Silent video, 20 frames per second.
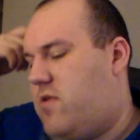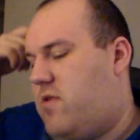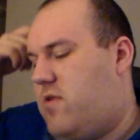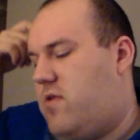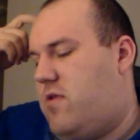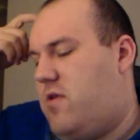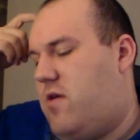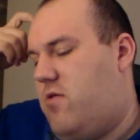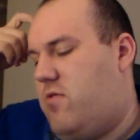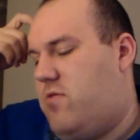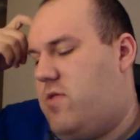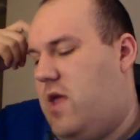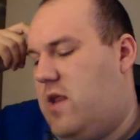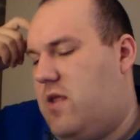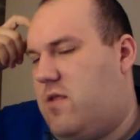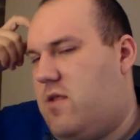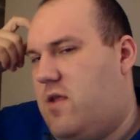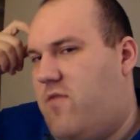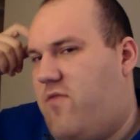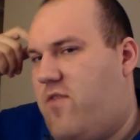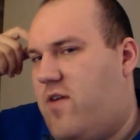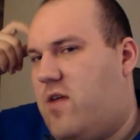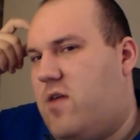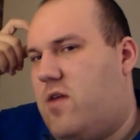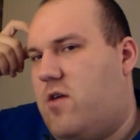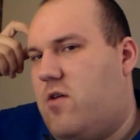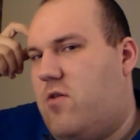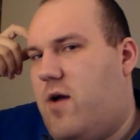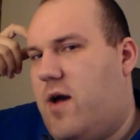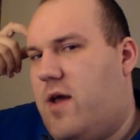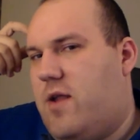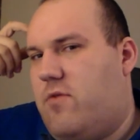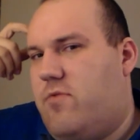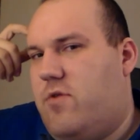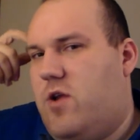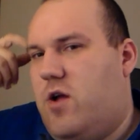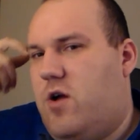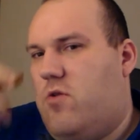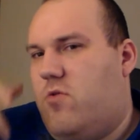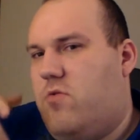So that needs an FAQ. I
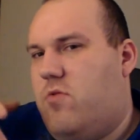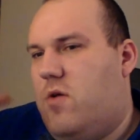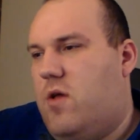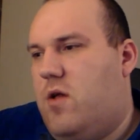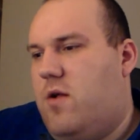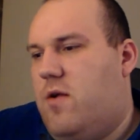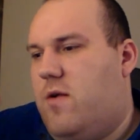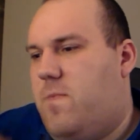don't know.